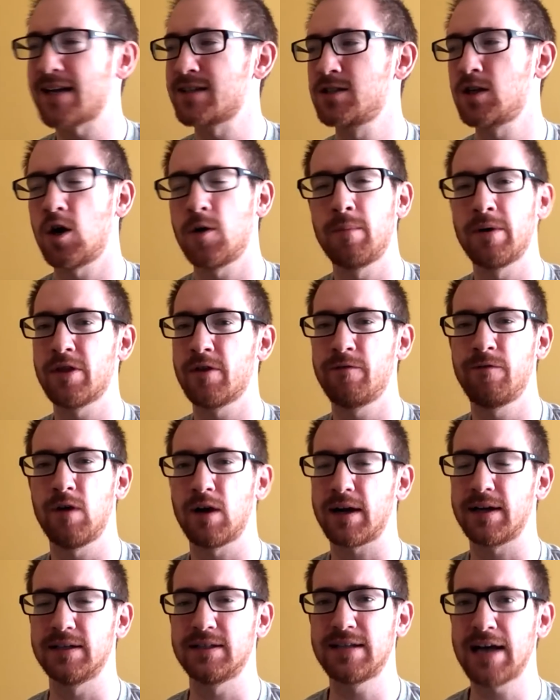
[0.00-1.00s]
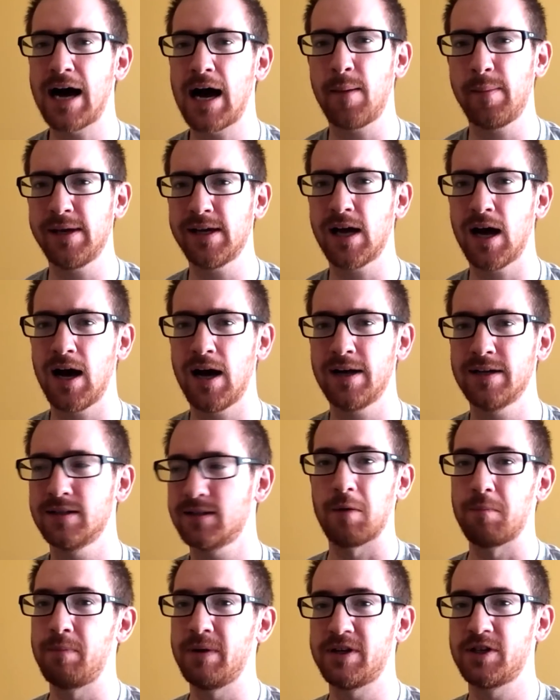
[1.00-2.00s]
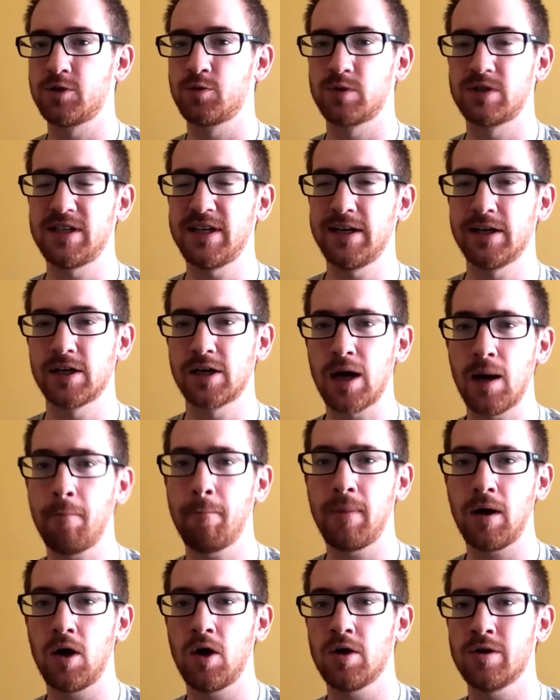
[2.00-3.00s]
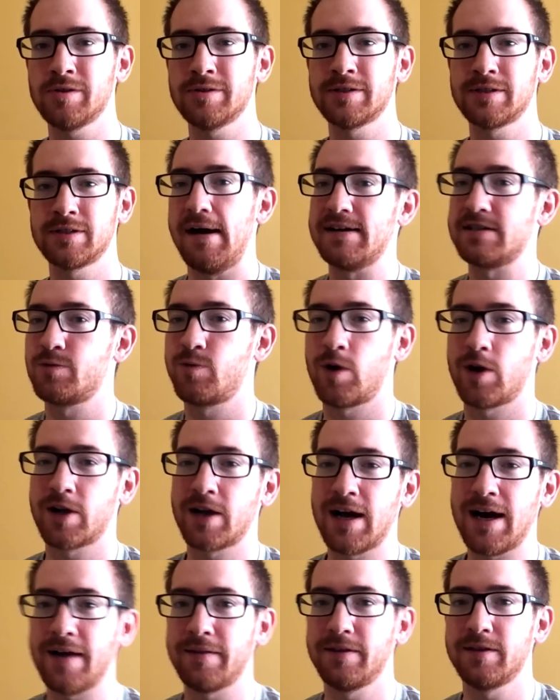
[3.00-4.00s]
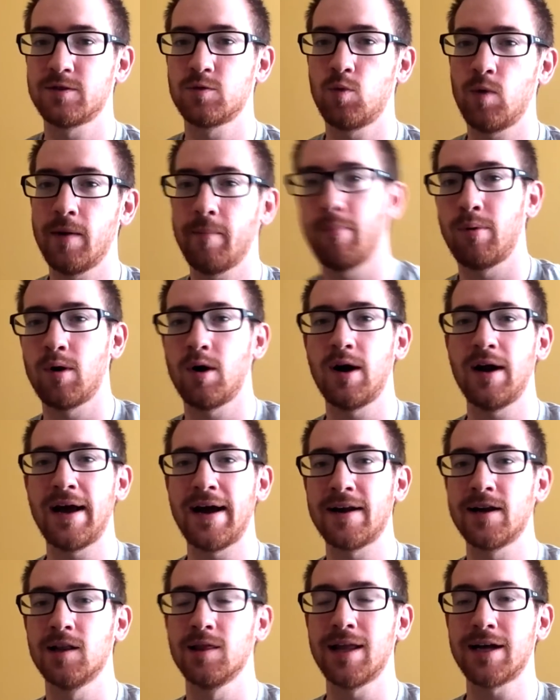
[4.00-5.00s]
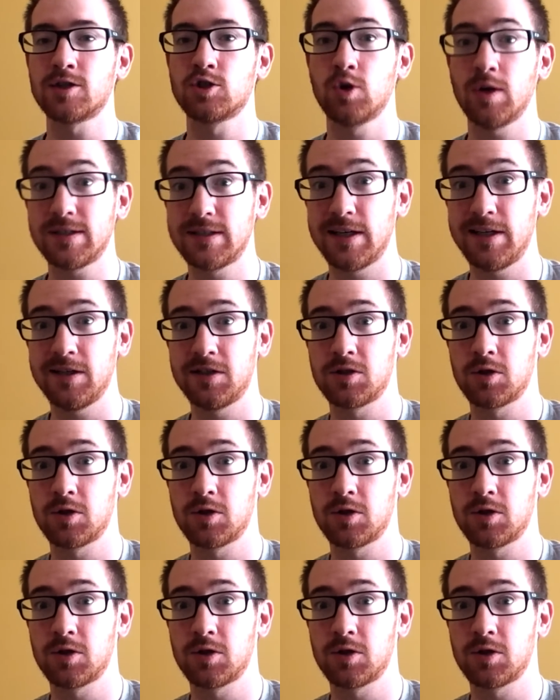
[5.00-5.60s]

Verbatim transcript: I saw a motherfucking Tommy gun. The bitches was eating gumballs. I swear to God, this one broad had an electricity